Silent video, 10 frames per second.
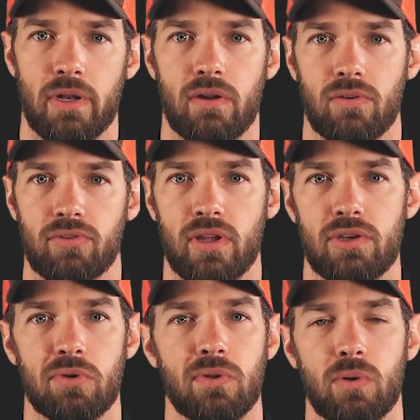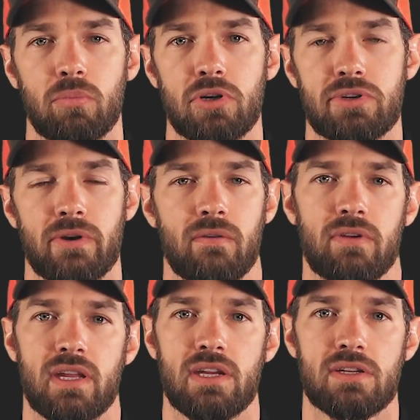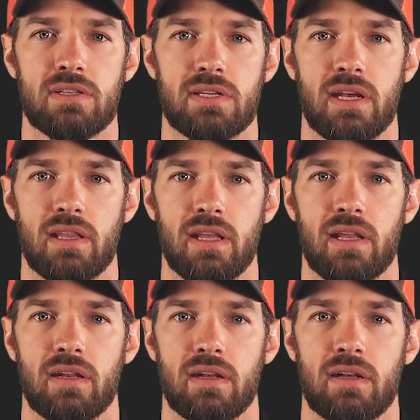and it'll send you a little push notification saying that